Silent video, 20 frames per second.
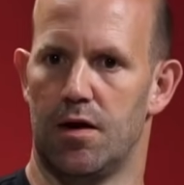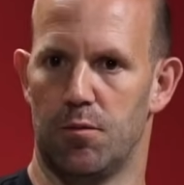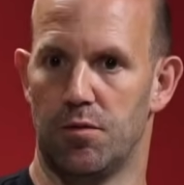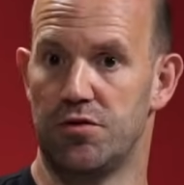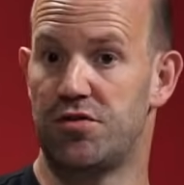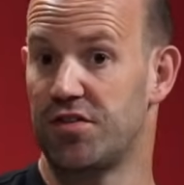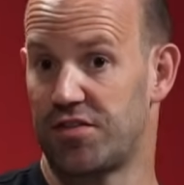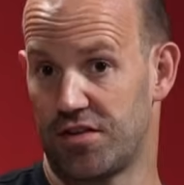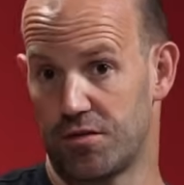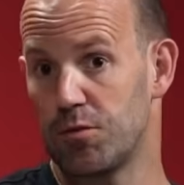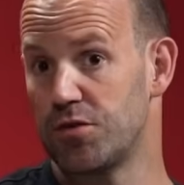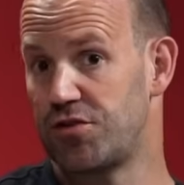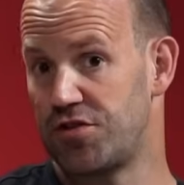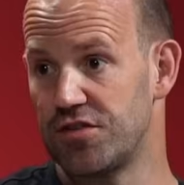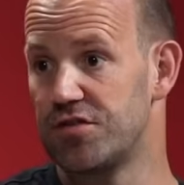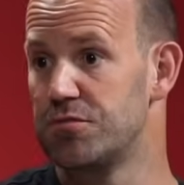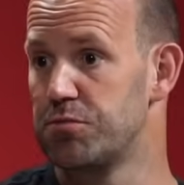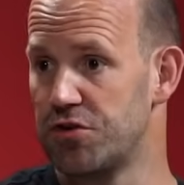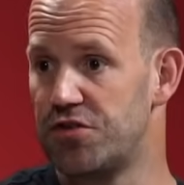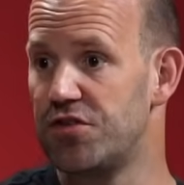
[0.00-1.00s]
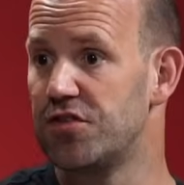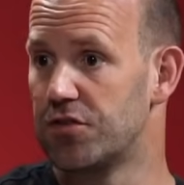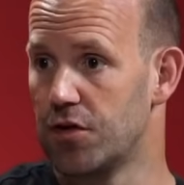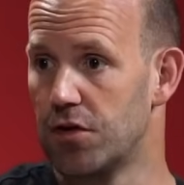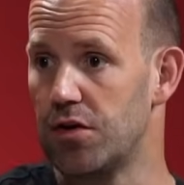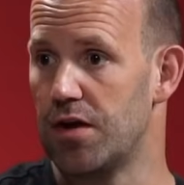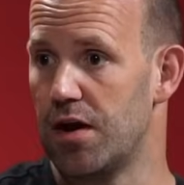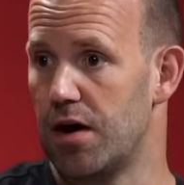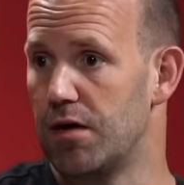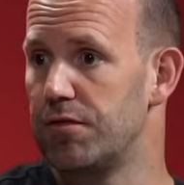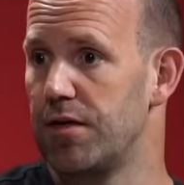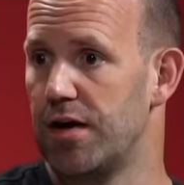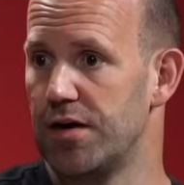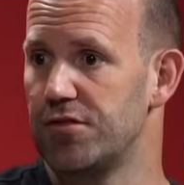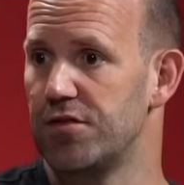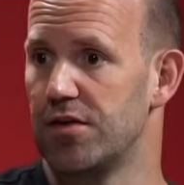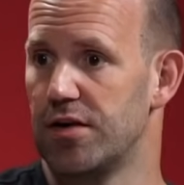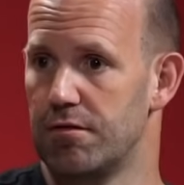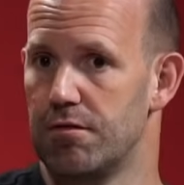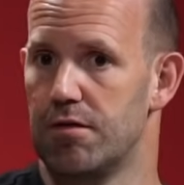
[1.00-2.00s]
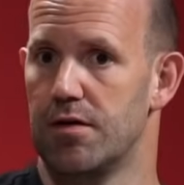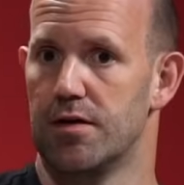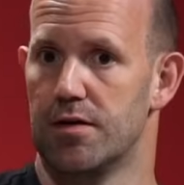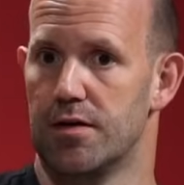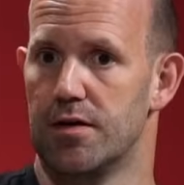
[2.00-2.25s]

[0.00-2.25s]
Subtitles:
which is good enough actually. Yeah. Right?